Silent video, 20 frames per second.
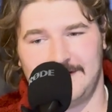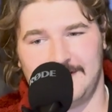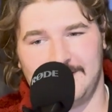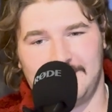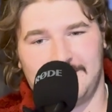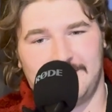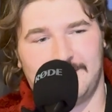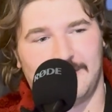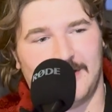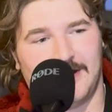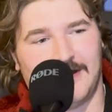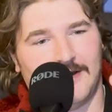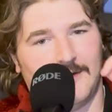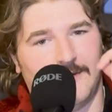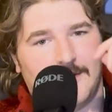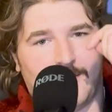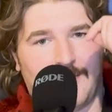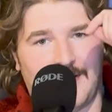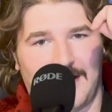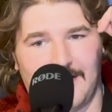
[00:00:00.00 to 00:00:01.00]
Sprinkle up
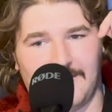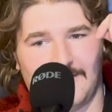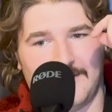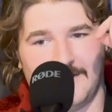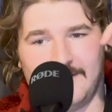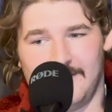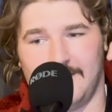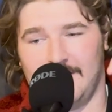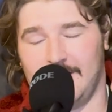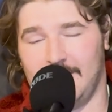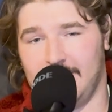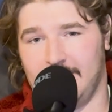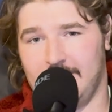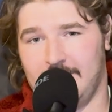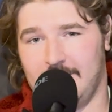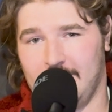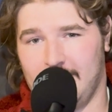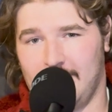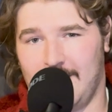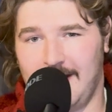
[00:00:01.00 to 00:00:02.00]
the path, and
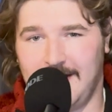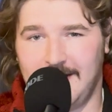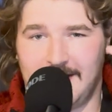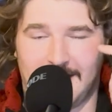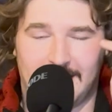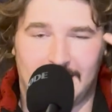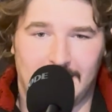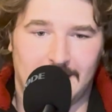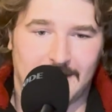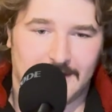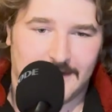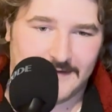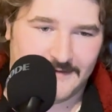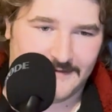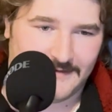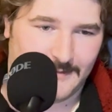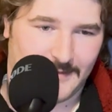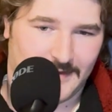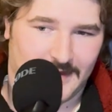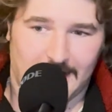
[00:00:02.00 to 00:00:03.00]
the reindeer is
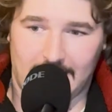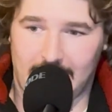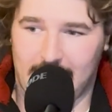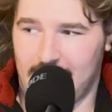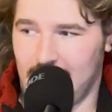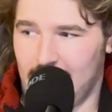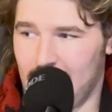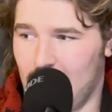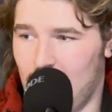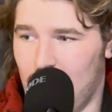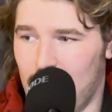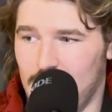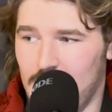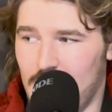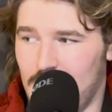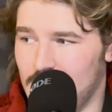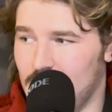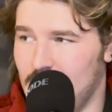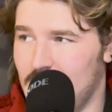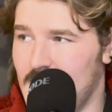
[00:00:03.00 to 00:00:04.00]
going to think, oh
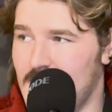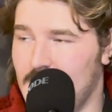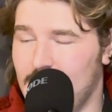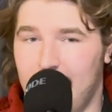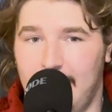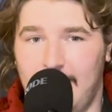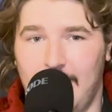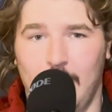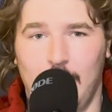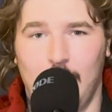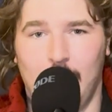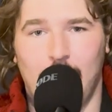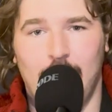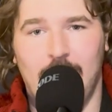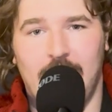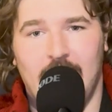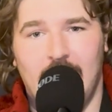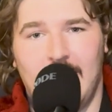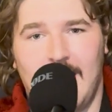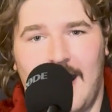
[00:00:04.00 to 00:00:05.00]
look, food.
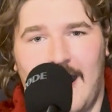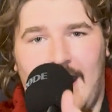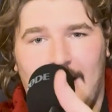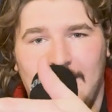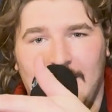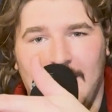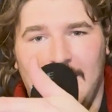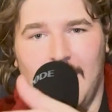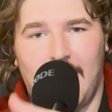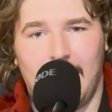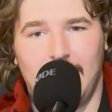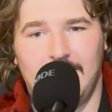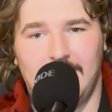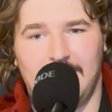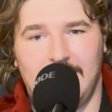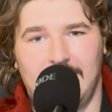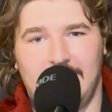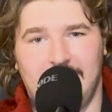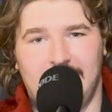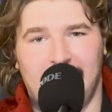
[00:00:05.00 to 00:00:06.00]
I'm going to go
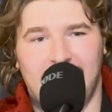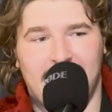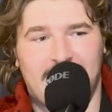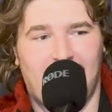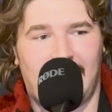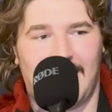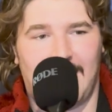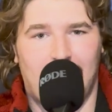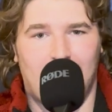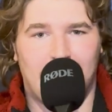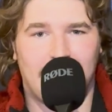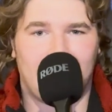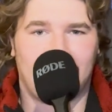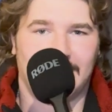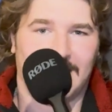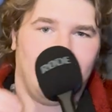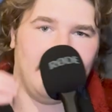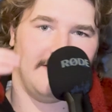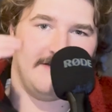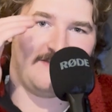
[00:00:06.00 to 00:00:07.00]
into this house,
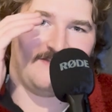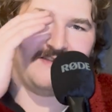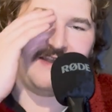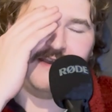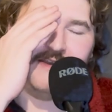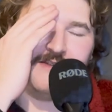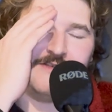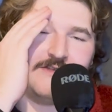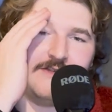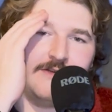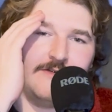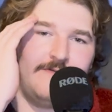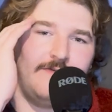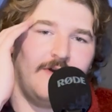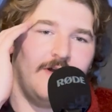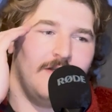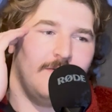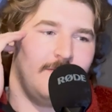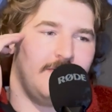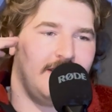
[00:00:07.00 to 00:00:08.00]
and Santa's going to
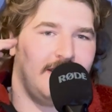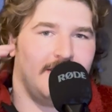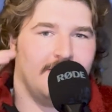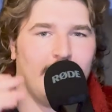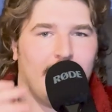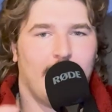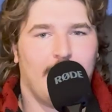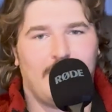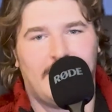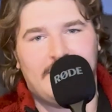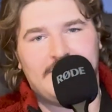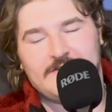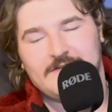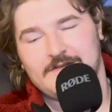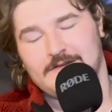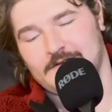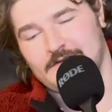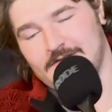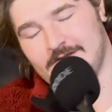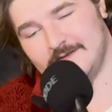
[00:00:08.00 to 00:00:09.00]
follow me and give him
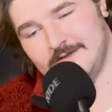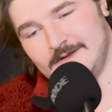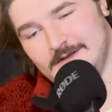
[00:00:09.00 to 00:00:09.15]
presents.